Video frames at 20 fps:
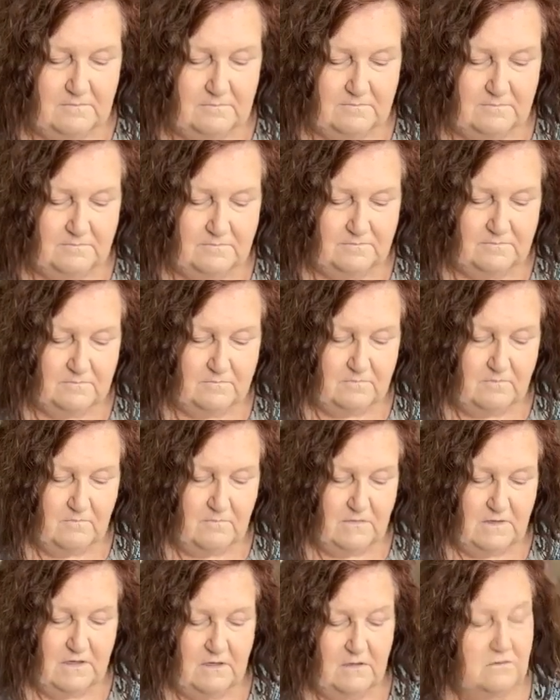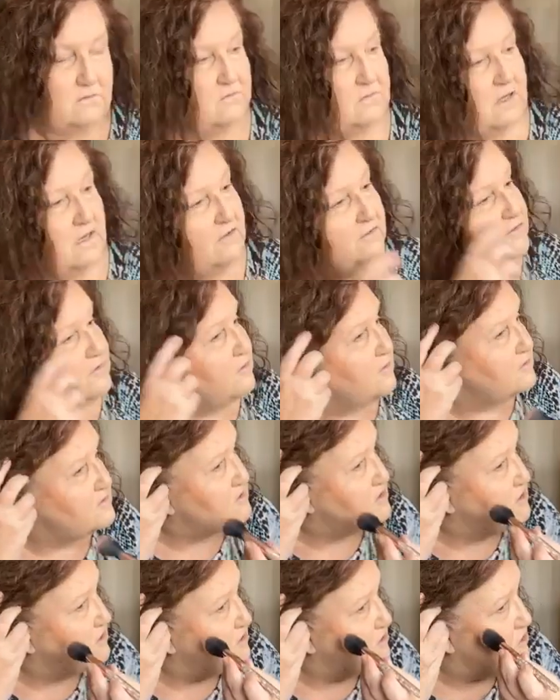Oh no, I
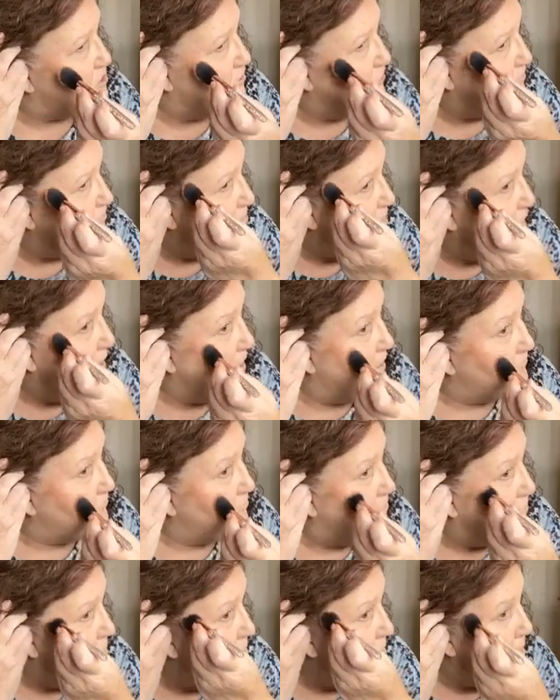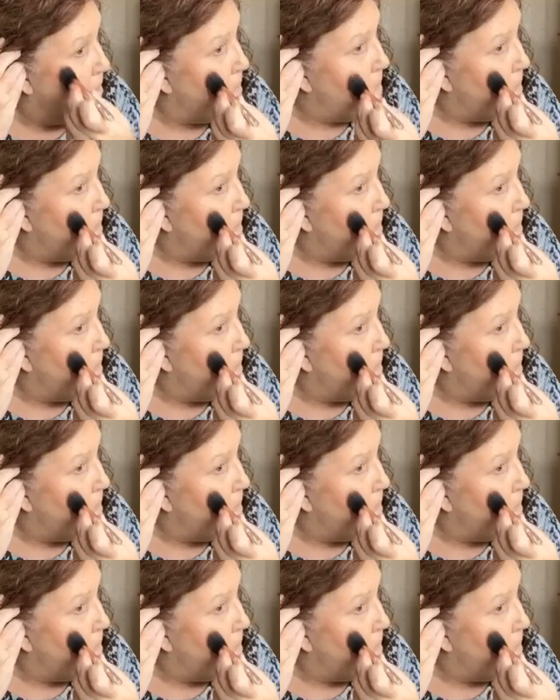thought I'd turned it off, but I haven't.